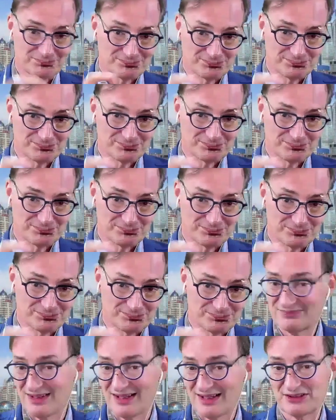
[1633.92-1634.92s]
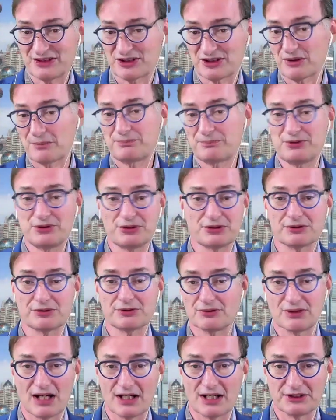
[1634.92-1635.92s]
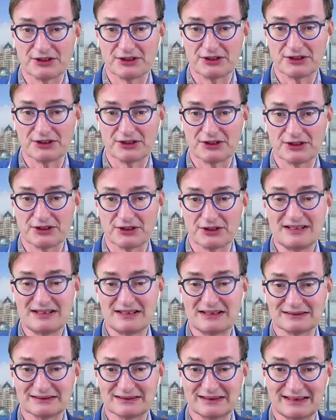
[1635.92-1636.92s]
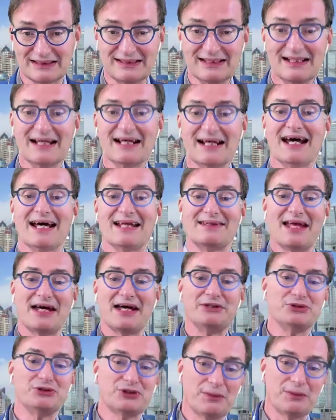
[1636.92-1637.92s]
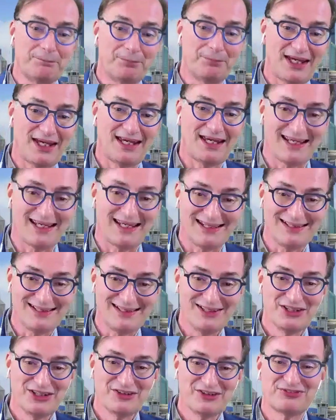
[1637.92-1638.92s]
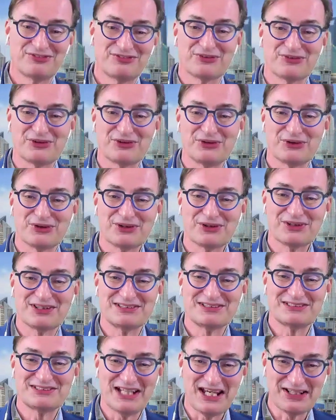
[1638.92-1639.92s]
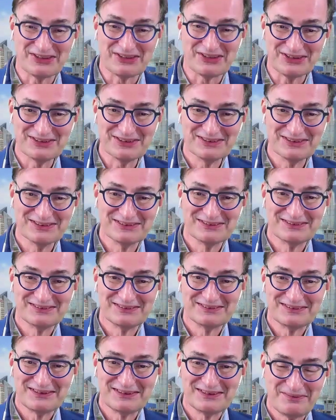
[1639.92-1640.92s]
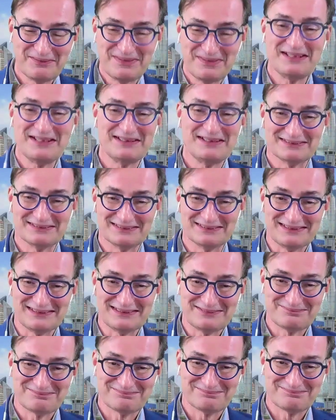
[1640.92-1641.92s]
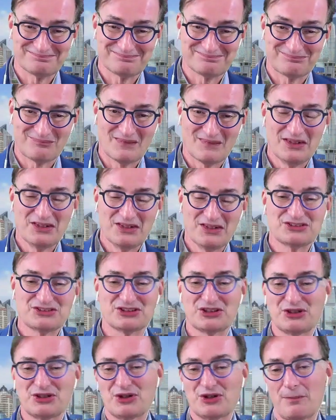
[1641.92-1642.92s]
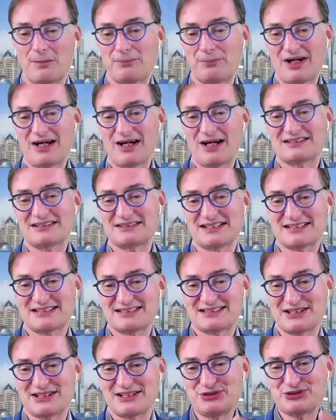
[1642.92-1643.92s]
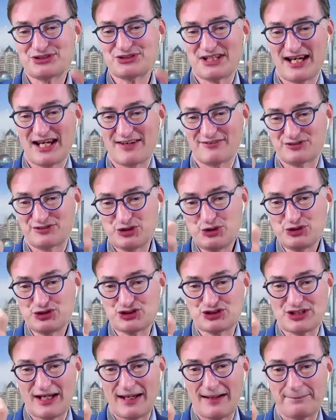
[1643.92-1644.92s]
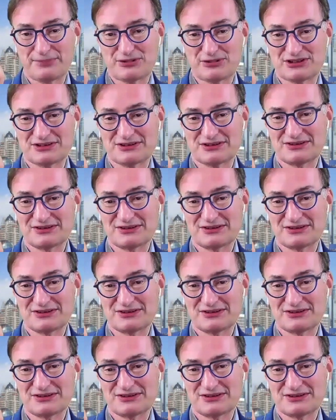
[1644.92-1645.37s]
pretty much on your computer or on your phone immediately. And then you can pay for your container immediately. So a process that used to have two steps